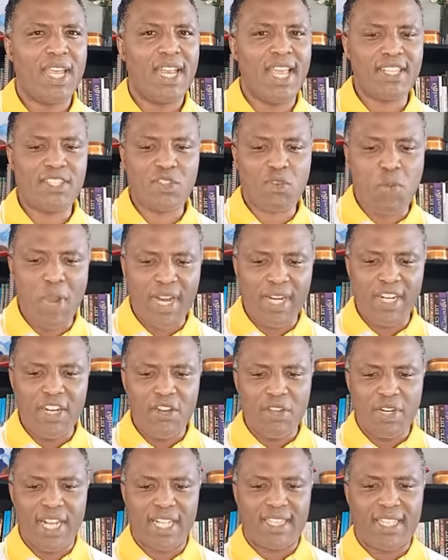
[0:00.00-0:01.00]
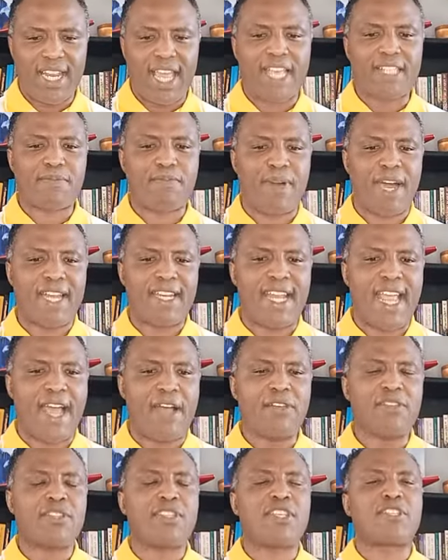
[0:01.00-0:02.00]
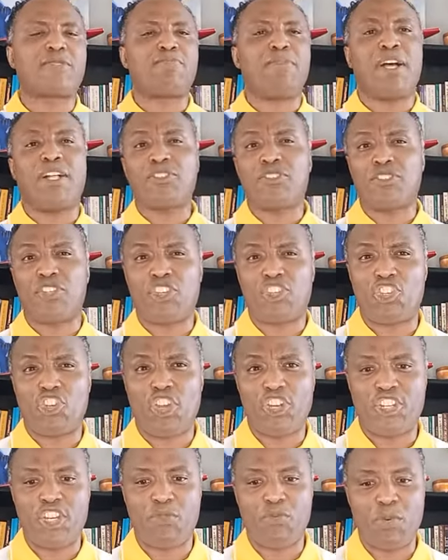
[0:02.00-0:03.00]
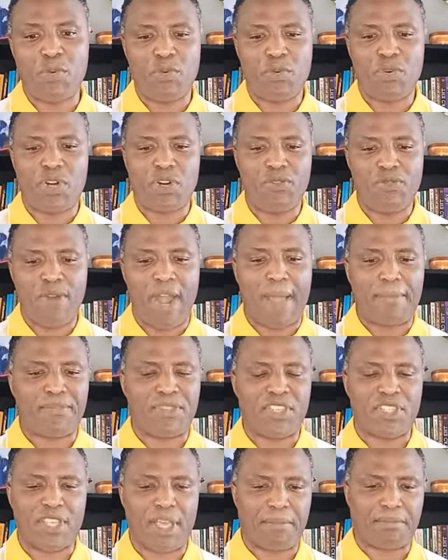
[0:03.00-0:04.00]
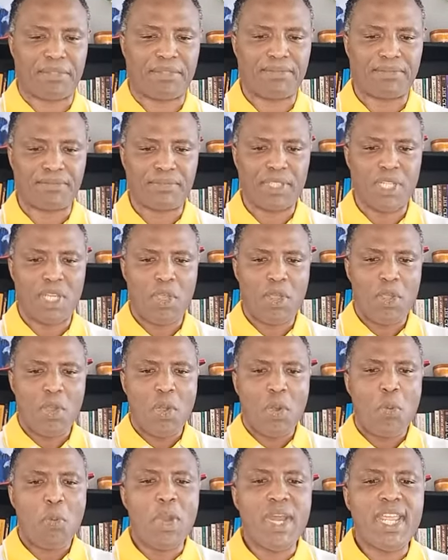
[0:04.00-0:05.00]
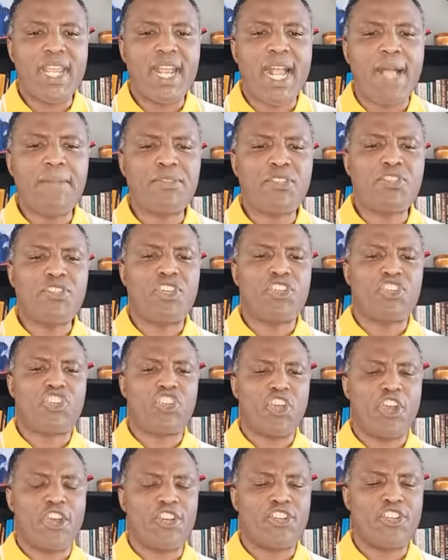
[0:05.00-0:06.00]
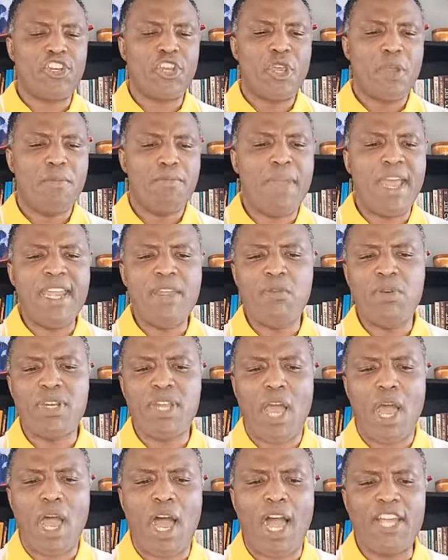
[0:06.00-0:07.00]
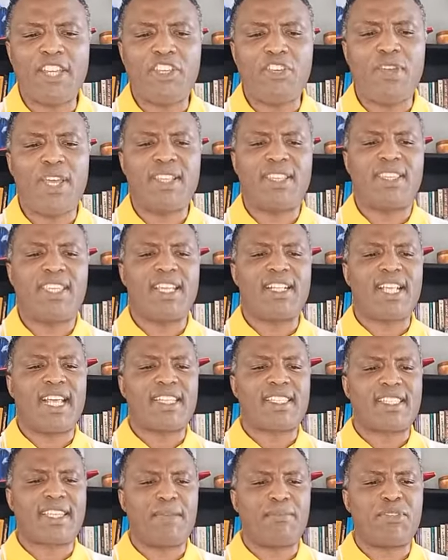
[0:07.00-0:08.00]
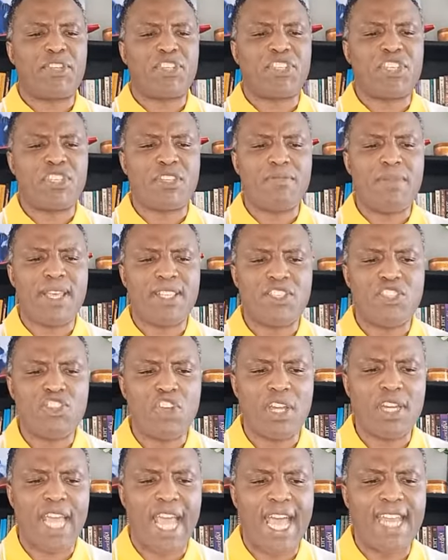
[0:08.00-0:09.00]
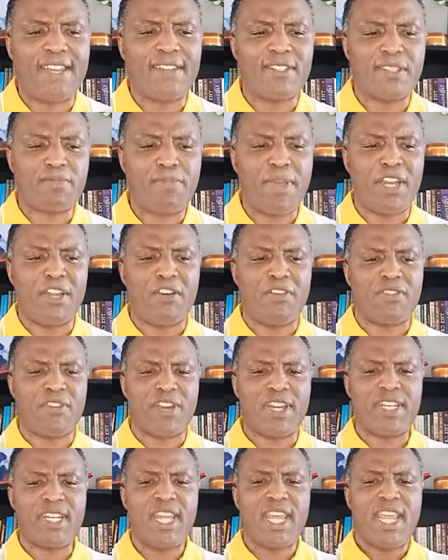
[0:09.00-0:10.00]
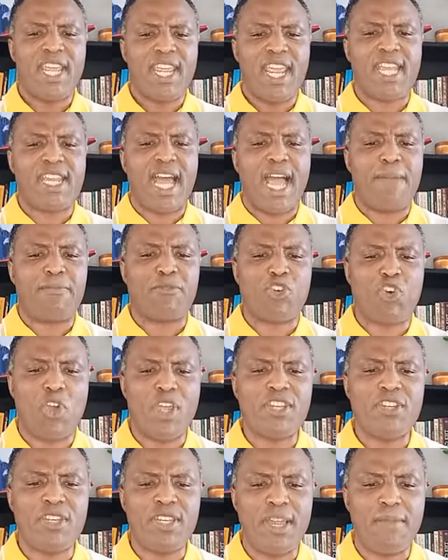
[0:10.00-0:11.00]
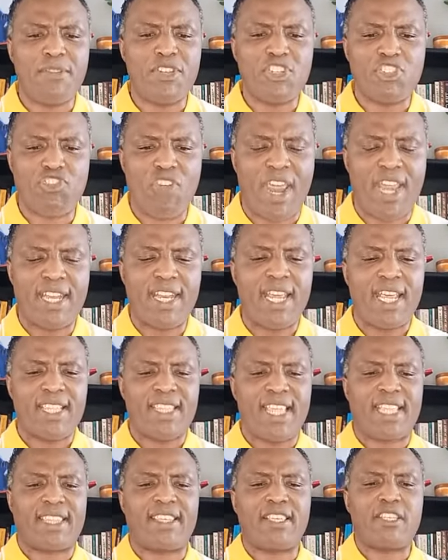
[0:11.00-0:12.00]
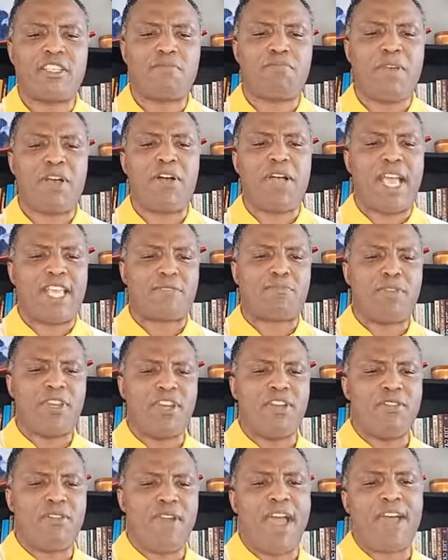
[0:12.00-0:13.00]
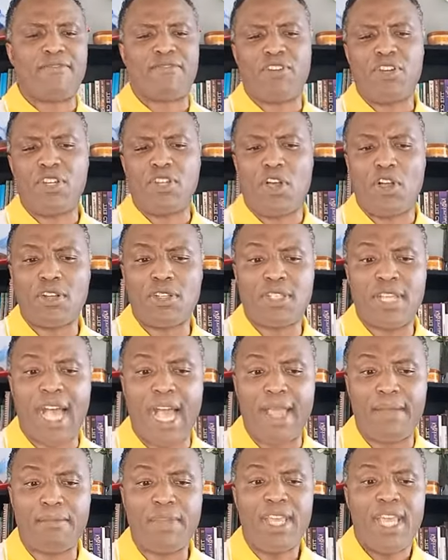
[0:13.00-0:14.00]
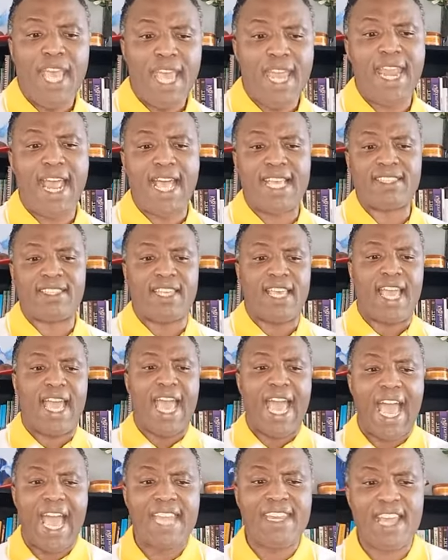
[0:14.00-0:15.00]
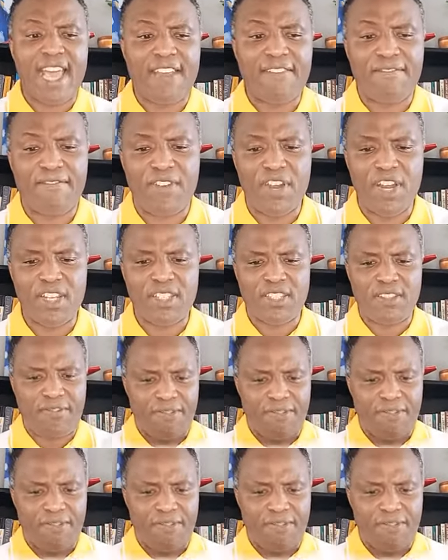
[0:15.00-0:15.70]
Let's quickly look at the last part now, the spell to the church, and we'll wrap this up. When it comes to the church, many would argue and think that skepticism has not had a spell over it, yet I'm going to demonstrate that this spell has been around for a long time and has had adverse